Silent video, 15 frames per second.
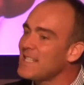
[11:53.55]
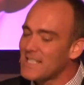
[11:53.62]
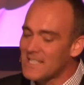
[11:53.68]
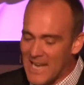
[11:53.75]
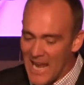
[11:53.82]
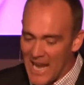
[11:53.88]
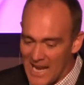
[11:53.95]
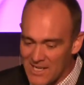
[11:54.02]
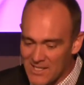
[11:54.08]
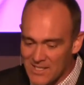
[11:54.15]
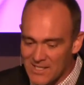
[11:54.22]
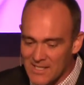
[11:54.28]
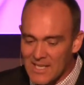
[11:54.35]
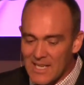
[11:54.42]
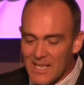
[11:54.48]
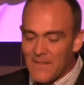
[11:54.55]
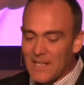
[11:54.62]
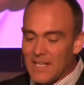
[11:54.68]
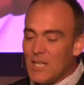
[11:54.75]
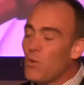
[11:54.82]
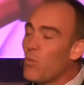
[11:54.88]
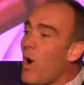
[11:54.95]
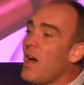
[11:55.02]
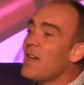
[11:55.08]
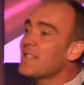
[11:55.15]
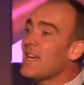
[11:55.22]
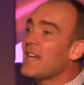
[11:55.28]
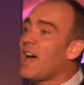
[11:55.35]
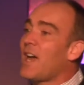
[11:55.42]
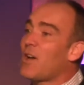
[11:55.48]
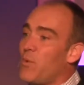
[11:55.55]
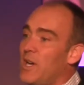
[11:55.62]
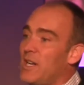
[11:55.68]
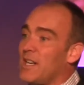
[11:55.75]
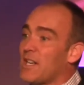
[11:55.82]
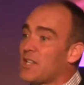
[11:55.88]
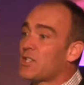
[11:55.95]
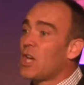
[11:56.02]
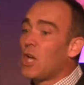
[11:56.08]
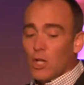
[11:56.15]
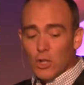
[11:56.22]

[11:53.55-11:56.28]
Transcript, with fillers: states that he was an eyewitness.